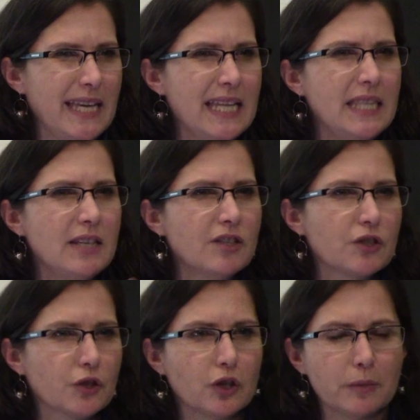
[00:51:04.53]
in this
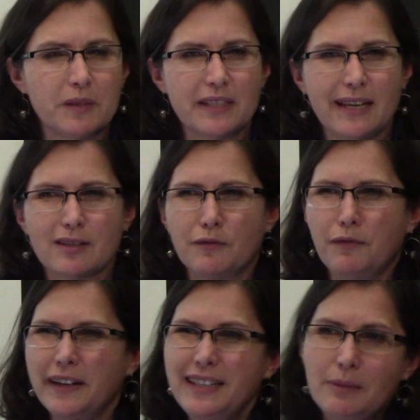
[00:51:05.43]
circumstance,
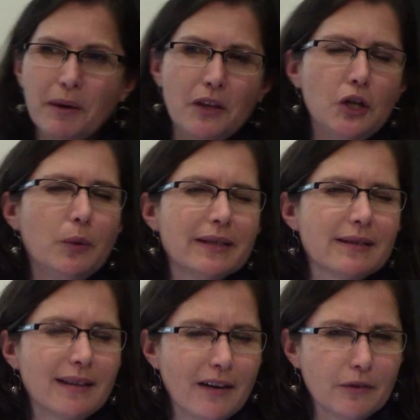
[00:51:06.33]
funded by the US
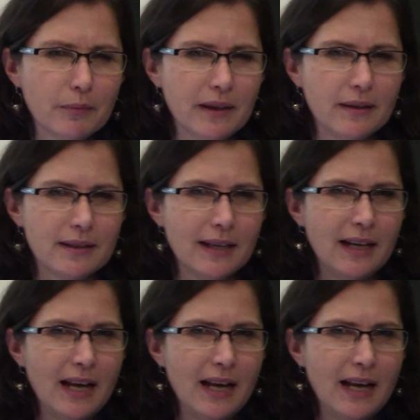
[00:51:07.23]
government,